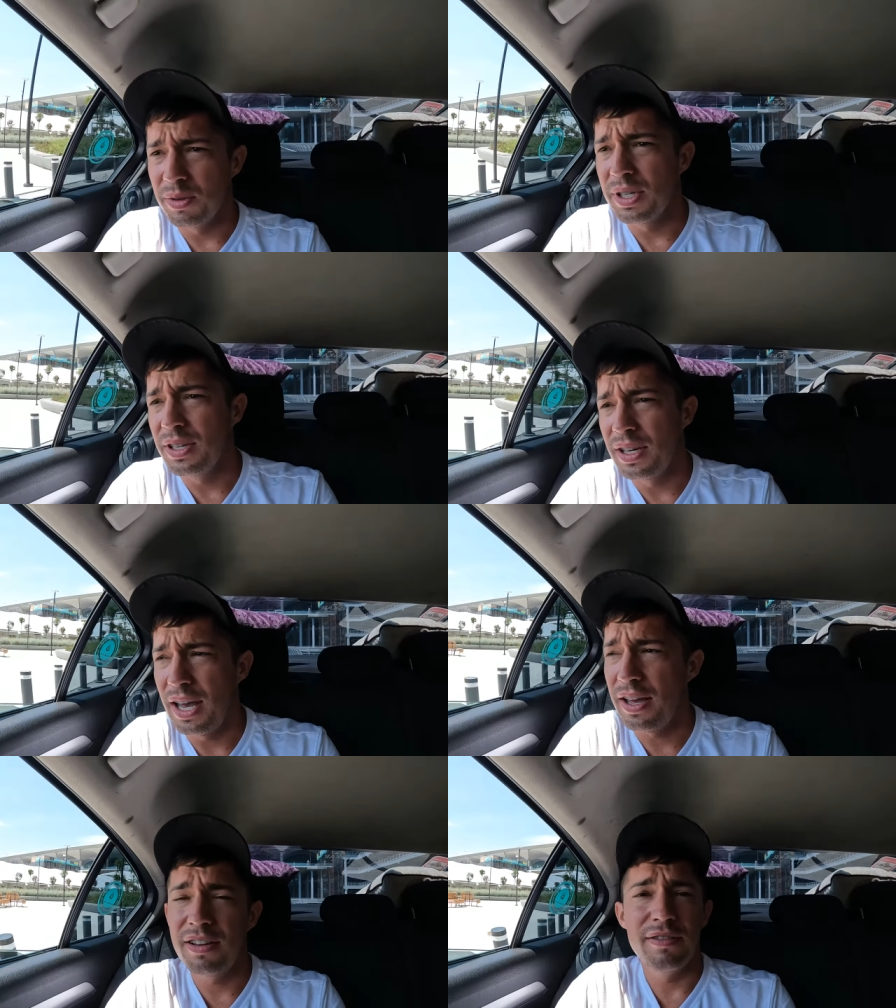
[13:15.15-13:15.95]
we
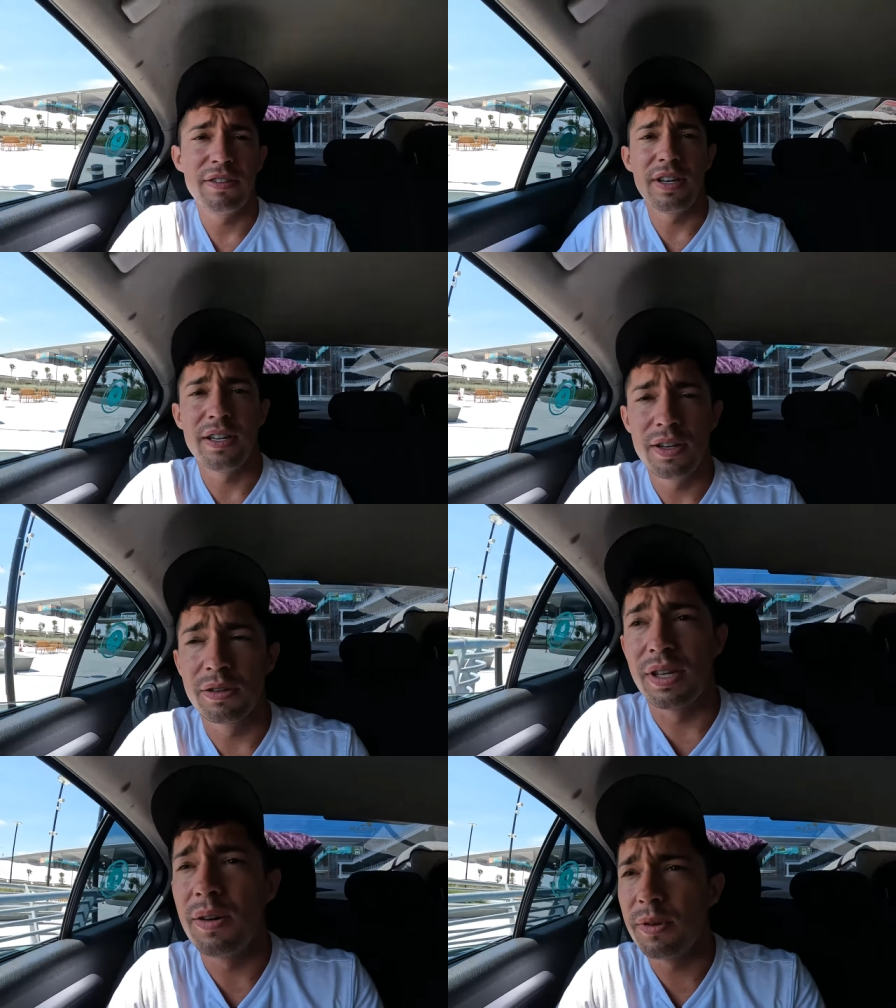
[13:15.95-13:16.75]
have a
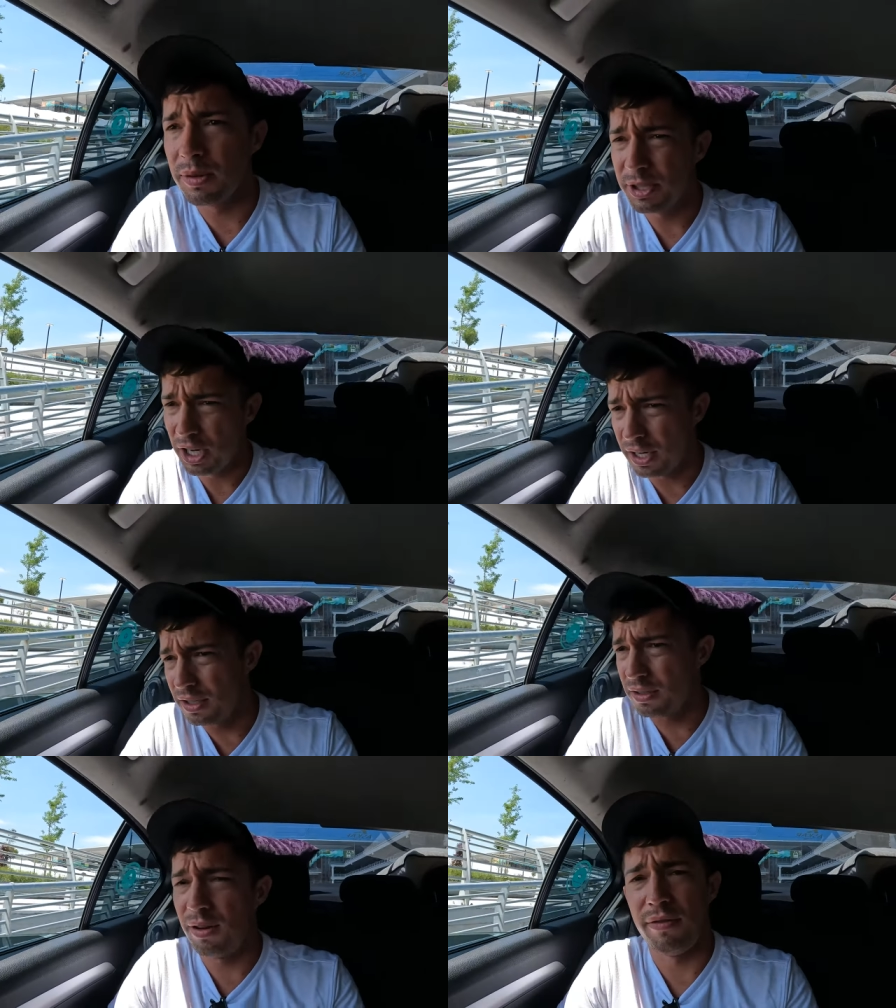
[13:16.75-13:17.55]
hotel we're going to be checking into.